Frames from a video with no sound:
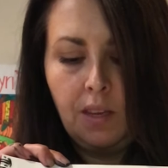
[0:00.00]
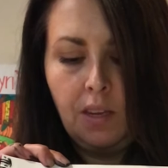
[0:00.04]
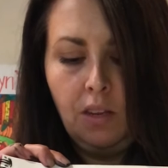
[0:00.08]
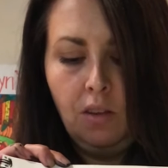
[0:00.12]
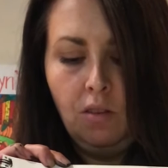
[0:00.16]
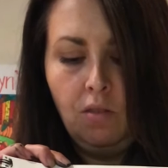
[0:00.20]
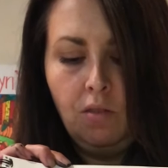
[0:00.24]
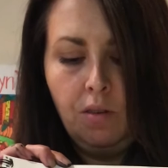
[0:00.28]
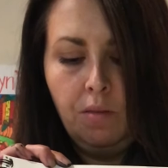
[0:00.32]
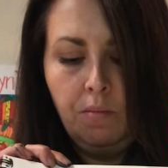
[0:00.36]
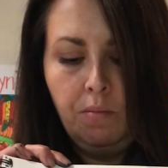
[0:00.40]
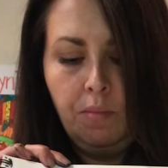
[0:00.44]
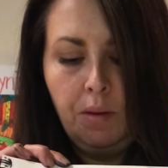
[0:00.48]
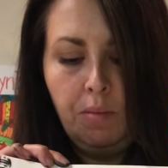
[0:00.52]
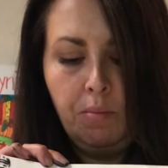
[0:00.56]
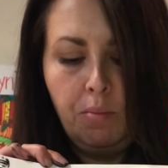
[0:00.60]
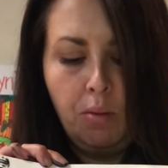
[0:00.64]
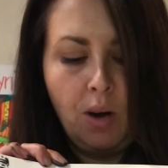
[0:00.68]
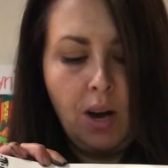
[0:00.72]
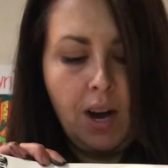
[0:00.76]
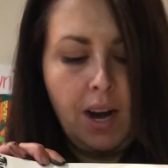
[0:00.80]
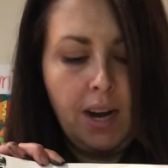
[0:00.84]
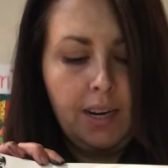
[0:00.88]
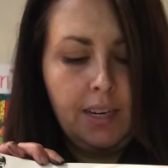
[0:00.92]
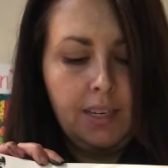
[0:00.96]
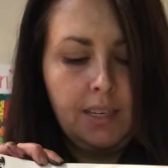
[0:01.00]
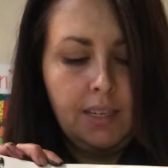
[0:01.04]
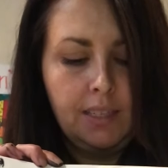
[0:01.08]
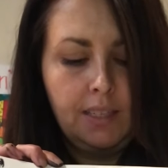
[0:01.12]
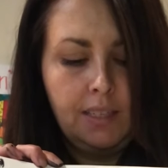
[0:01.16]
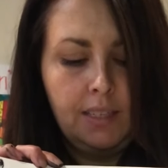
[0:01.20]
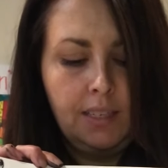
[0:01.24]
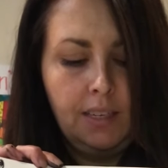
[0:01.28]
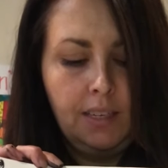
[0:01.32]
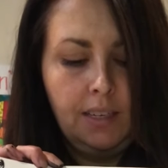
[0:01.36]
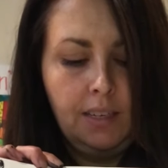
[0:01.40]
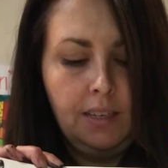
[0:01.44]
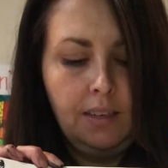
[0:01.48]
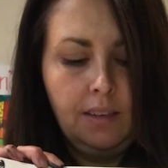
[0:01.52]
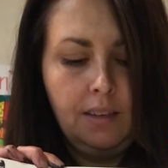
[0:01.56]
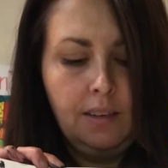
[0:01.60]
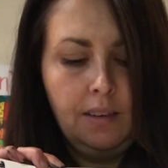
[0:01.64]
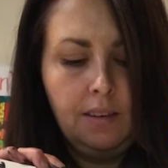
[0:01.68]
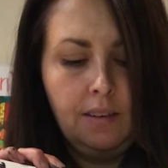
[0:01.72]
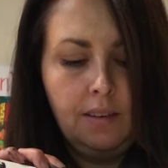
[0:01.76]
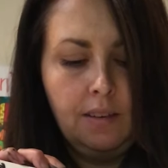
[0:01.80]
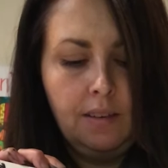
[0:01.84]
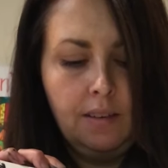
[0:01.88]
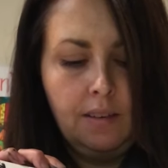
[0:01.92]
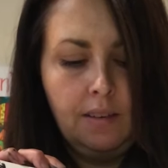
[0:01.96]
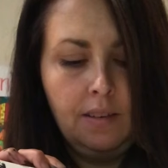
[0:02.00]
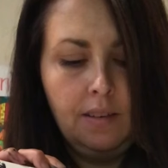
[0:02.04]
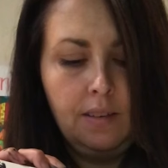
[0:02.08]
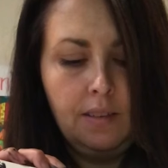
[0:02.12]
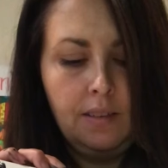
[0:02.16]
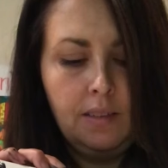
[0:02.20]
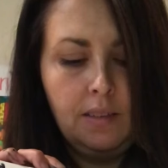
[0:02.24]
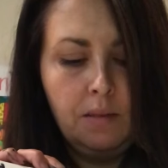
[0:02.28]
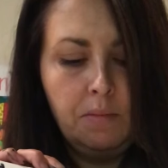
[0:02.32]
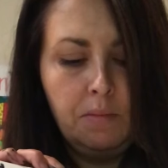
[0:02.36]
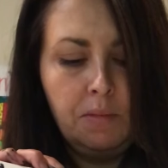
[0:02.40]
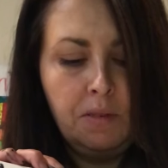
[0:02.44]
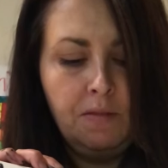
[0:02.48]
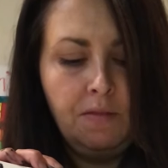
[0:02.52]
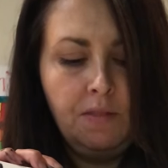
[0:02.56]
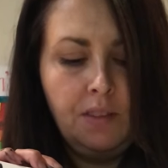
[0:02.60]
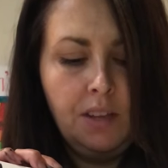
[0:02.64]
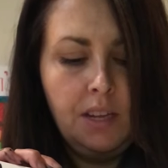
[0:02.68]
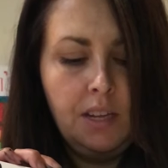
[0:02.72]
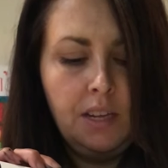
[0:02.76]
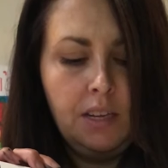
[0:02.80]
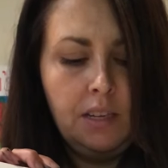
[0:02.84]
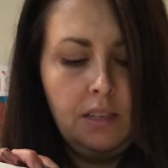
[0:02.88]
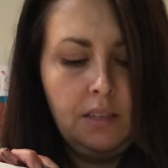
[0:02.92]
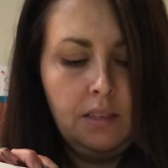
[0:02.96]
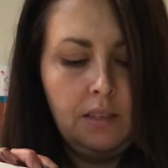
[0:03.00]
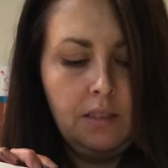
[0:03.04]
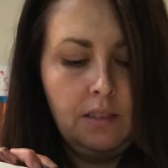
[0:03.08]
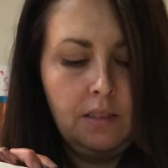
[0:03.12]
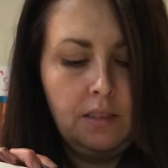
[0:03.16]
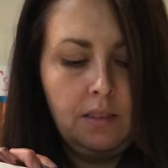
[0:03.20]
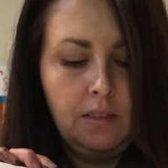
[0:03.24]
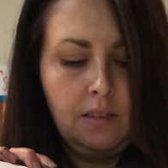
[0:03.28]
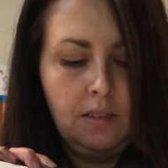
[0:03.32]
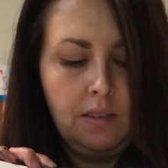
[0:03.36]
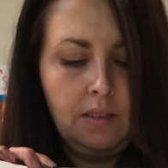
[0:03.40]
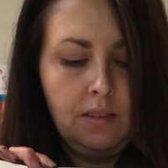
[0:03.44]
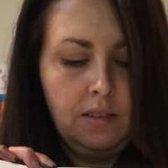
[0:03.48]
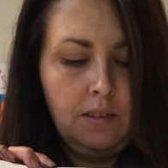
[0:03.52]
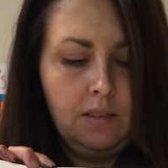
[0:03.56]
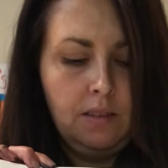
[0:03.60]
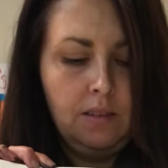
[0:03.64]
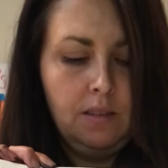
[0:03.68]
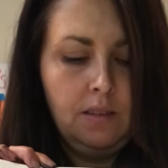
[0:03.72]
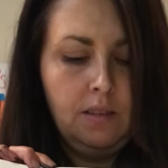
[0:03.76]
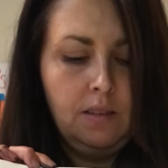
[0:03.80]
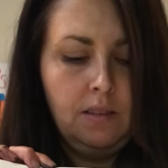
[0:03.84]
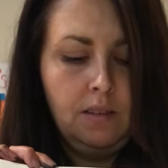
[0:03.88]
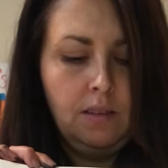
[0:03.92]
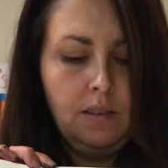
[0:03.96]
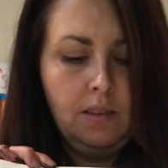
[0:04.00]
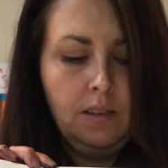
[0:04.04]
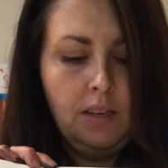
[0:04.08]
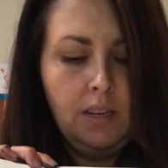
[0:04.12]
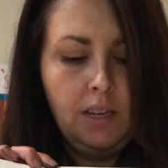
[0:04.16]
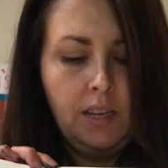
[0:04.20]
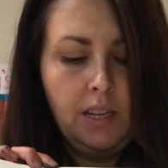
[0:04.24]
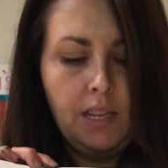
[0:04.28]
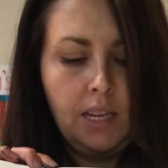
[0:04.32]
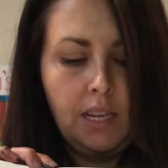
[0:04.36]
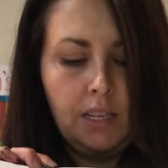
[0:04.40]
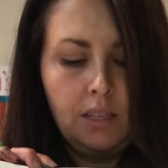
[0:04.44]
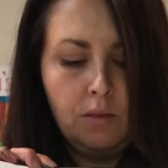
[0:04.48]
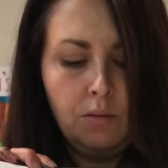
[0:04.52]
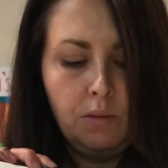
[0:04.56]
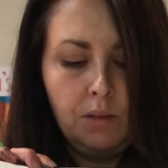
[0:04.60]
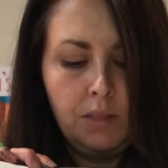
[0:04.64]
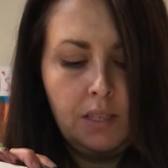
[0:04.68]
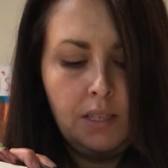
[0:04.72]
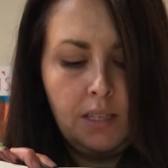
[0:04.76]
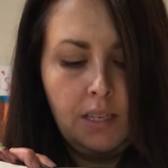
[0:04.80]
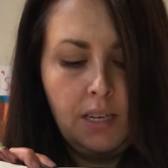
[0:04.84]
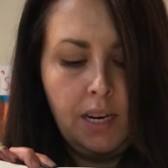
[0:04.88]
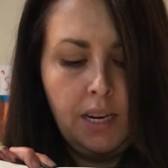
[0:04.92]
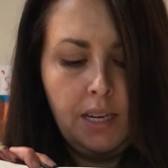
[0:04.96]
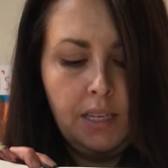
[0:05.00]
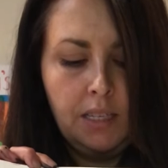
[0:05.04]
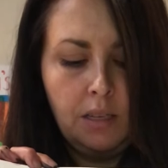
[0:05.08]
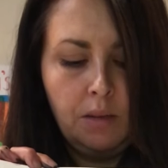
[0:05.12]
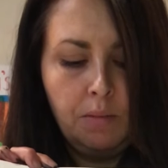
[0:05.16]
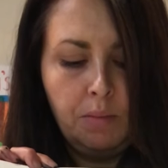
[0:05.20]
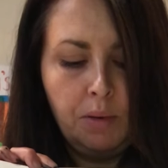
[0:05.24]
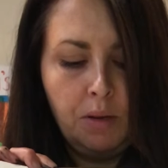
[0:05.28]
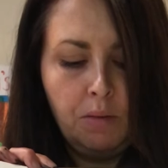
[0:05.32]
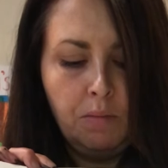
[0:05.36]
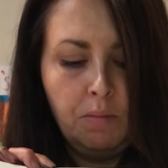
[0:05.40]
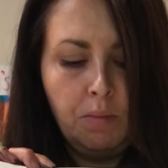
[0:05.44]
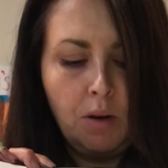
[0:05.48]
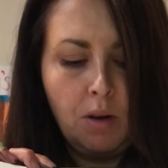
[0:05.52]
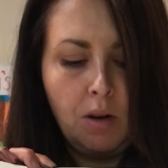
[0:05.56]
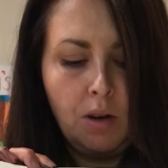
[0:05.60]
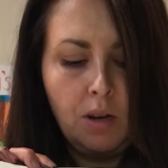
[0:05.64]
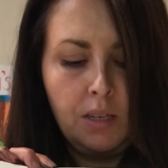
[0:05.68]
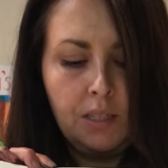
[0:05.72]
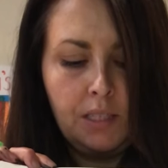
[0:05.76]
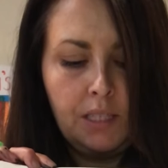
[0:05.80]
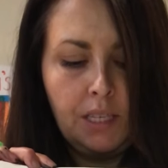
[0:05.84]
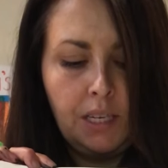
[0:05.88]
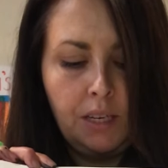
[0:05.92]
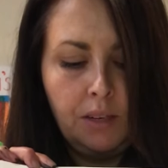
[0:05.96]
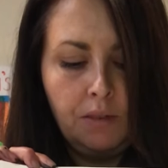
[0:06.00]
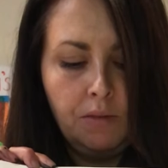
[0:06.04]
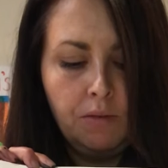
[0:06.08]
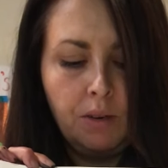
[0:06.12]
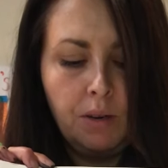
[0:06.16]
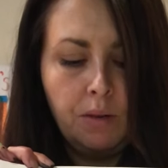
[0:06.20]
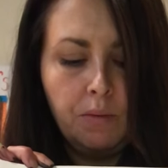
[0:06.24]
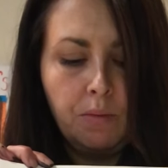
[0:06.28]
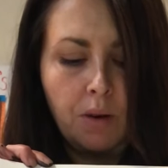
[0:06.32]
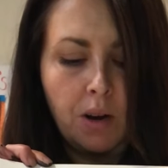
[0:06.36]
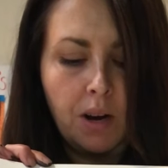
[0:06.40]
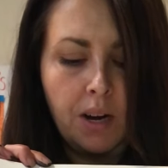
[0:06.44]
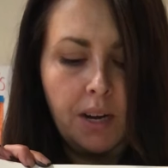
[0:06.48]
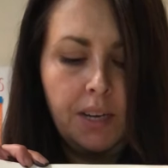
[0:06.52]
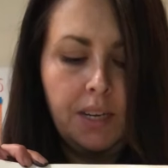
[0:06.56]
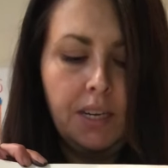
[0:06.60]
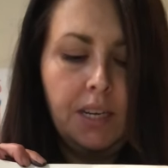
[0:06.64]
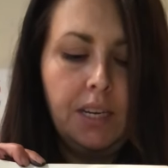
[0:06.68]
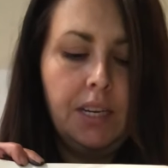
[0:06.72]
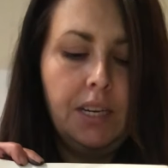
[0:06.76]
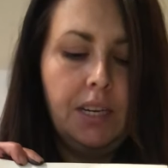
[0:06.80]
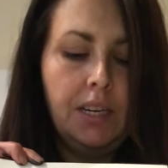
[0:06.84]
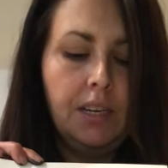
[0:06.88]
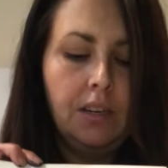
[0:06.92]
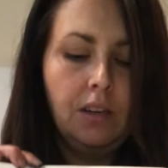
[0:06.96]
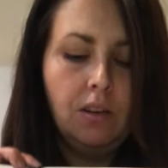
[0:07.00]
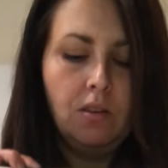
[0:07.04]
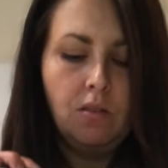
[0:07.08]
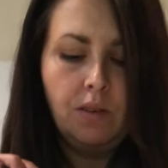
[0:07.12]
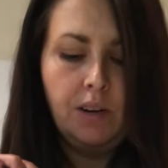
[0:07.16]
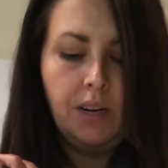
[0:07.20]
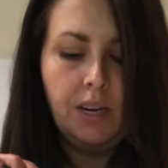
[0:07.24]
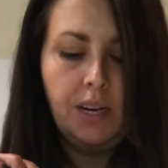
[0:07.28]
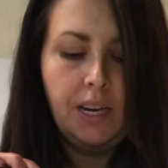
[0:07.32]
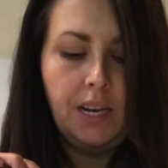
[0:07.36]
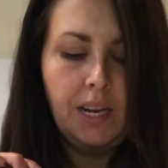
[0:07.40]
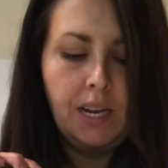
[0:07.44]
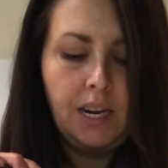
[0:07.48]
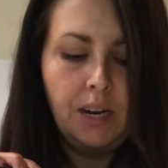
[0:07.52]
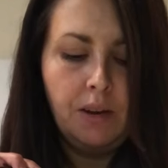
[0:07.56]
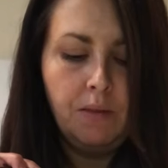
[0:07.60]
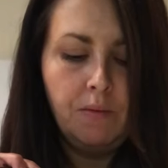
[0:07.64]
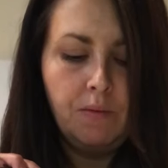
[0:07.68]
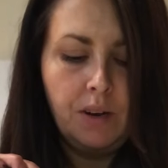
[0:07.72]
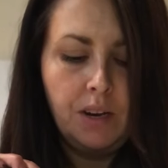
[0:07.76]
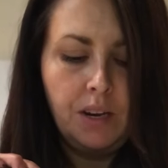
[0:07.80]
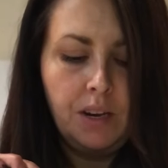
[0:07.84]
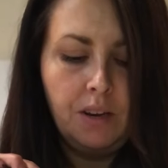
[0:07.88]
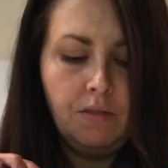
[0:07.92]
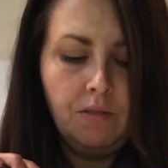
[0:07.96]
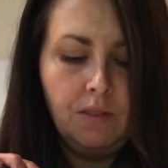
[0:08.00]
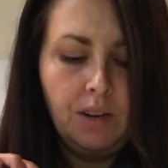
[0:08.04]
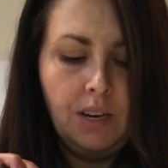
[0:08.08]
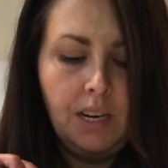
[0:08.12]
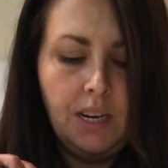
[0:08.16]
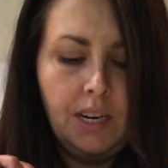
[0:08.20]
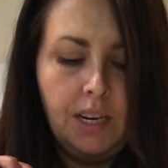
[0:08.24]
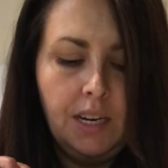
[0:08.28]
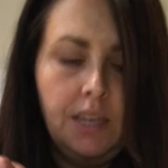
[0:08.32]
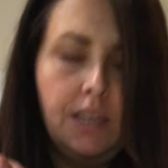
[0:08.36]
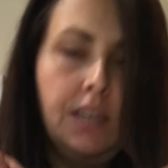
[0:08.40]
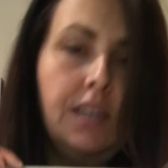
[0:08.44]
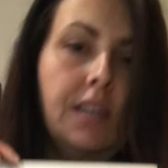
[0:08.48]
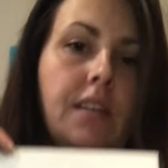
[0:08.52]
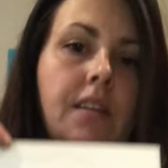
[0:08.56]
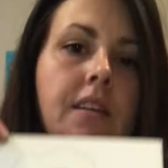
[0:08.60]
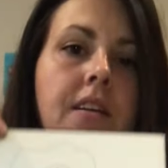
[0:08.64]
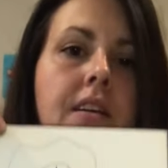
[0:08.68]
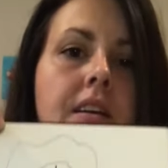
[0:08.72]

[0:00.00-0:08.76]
you can be practicing some of this. And that's what's nice about pausing, rewinding, going and getting what you need.